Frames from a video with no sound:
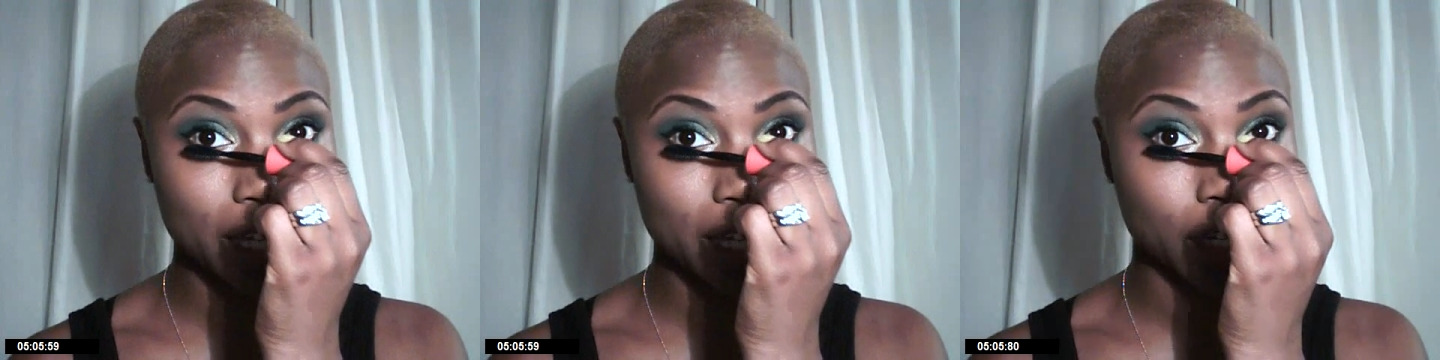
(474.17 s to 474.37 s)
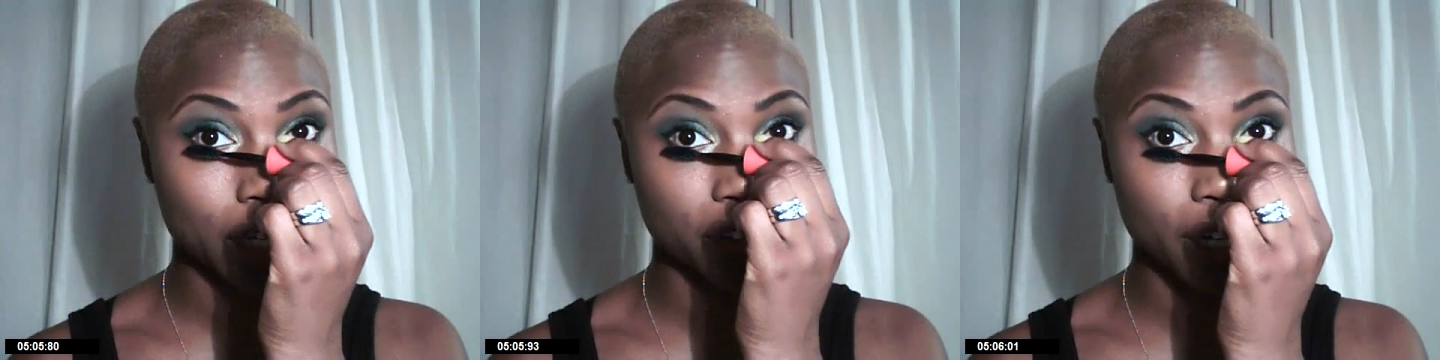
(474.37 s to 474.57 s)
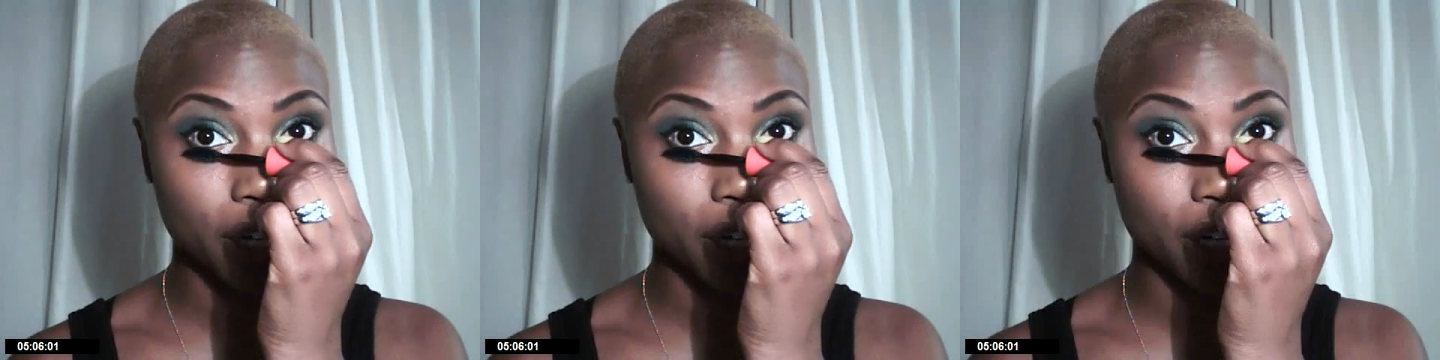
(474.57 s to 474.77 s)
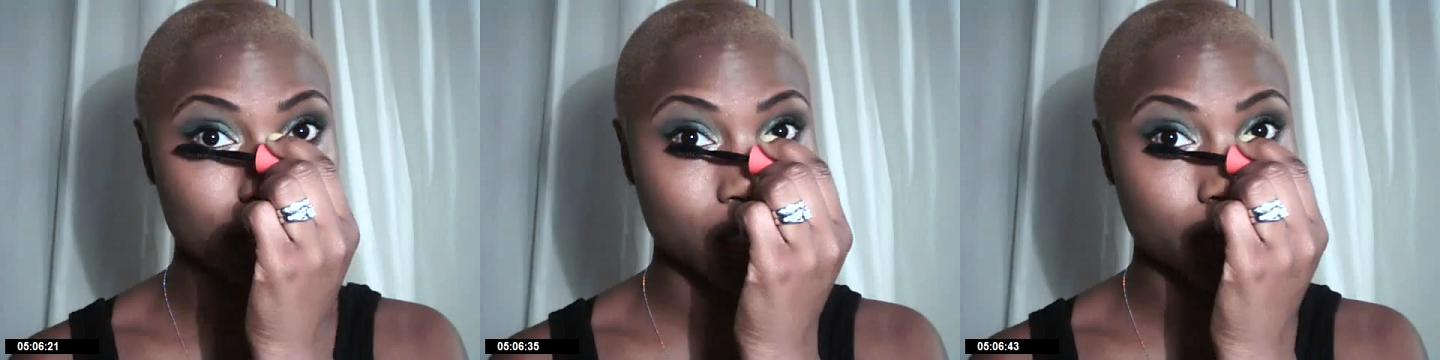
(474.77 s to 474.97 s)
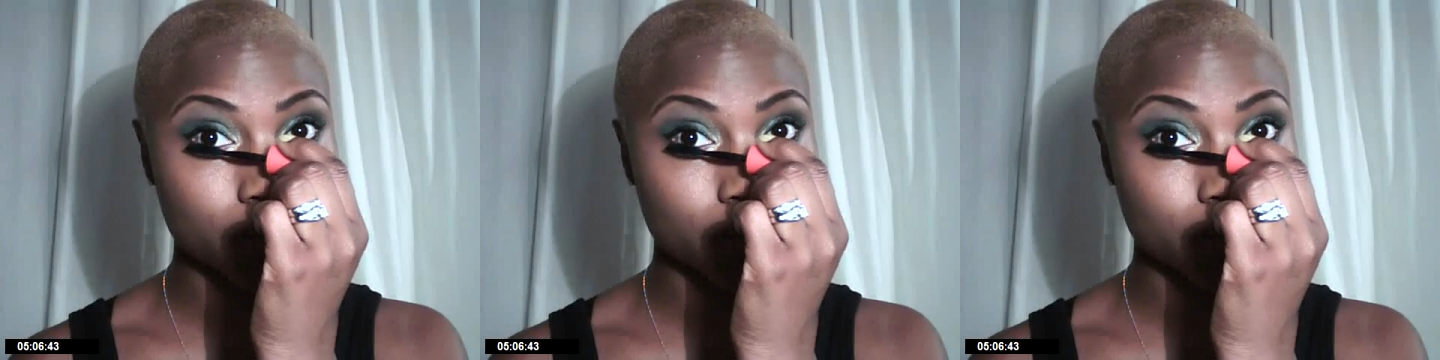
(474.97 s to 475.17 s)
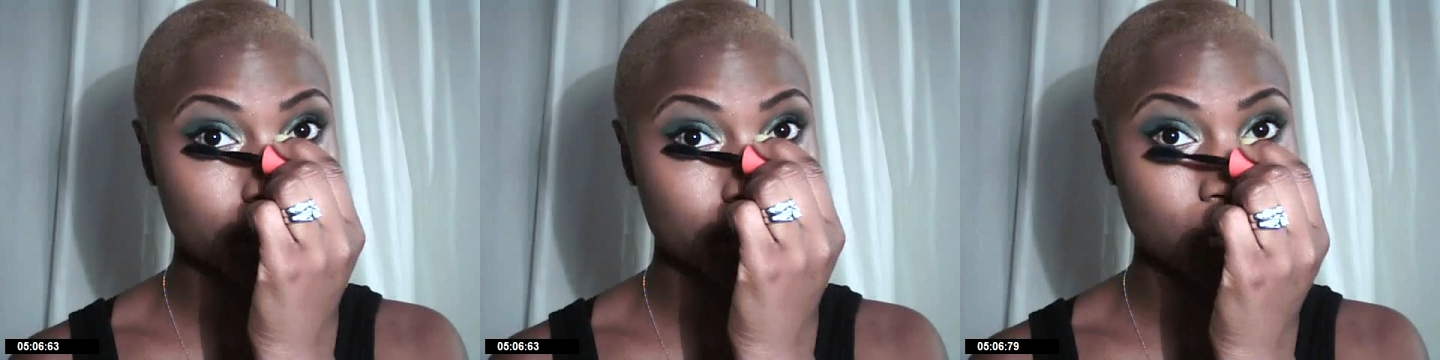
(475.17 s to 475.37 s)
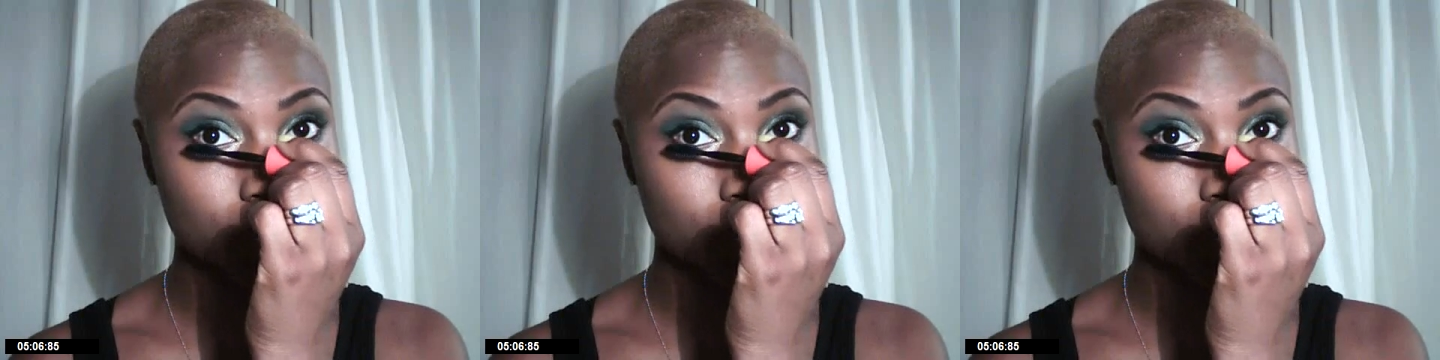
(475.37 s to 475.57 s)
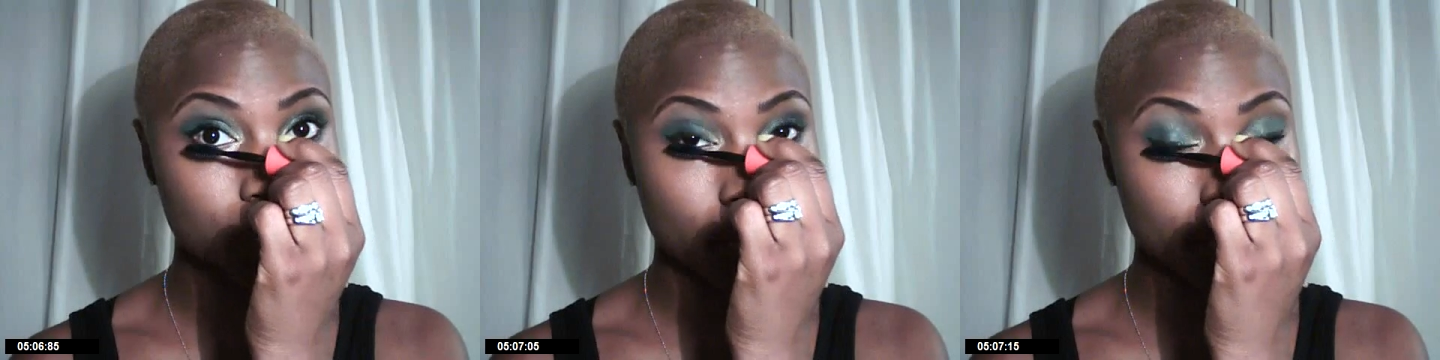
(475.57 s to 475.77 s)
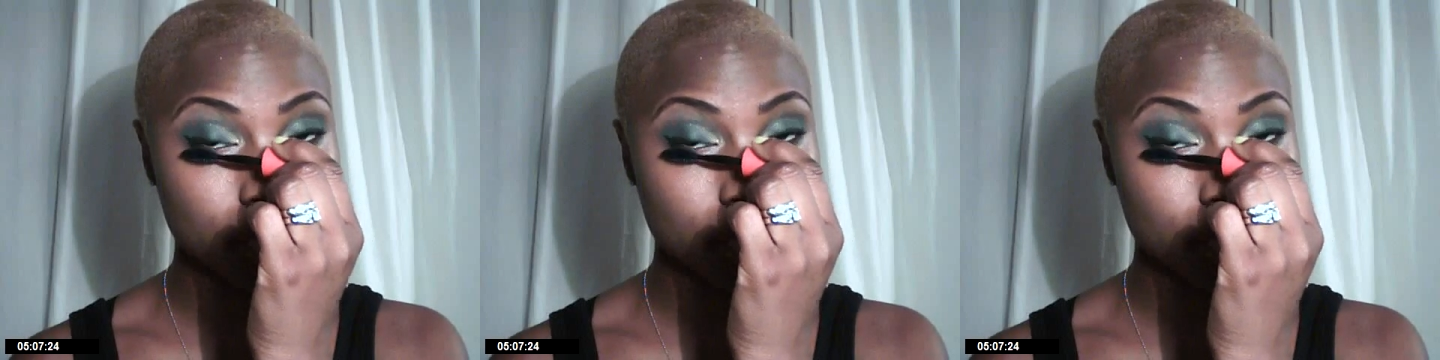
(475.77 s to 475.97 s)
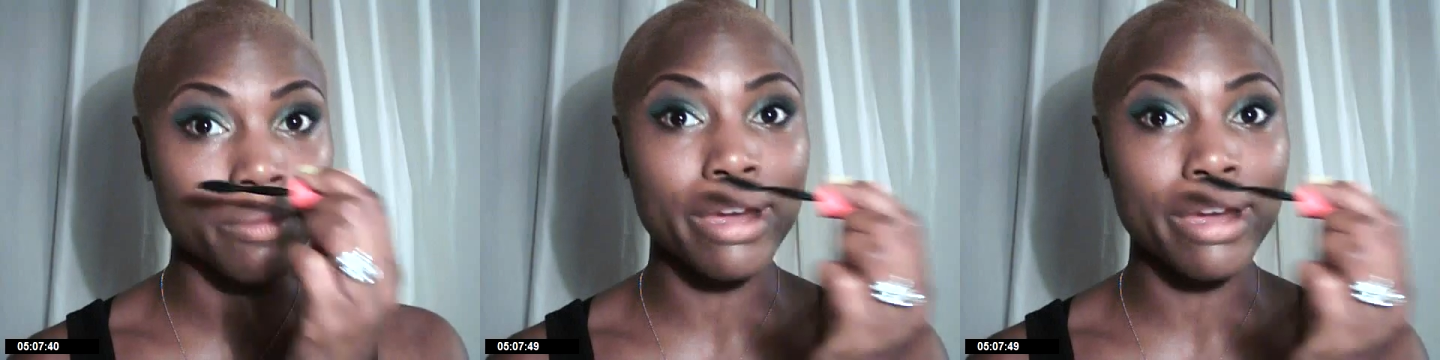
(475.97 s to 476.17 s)
your Essence magazine, your InStyle
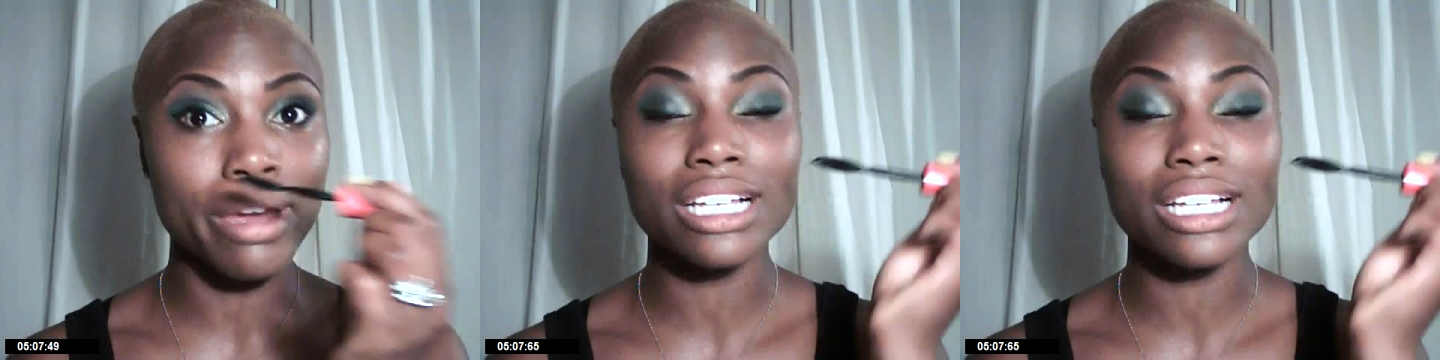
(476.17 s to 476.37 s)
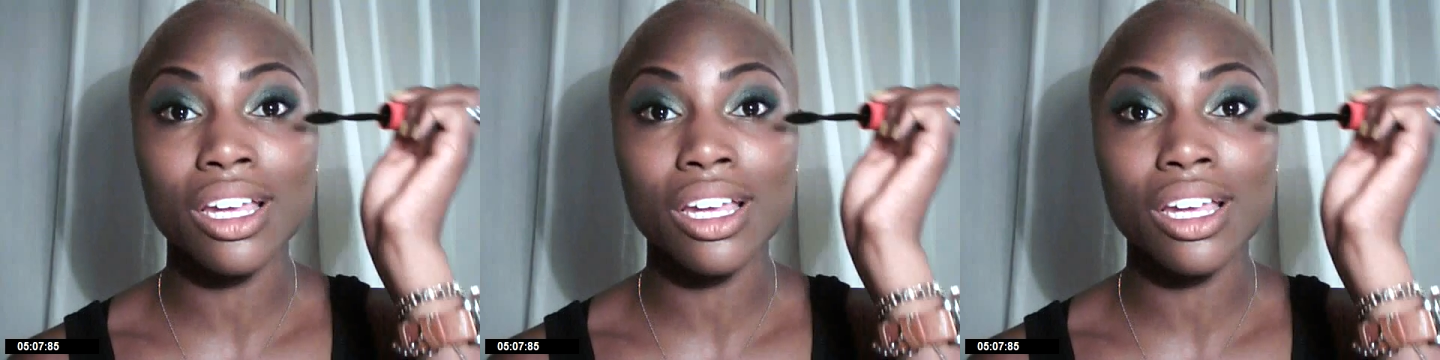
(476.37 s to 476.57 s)
magazine,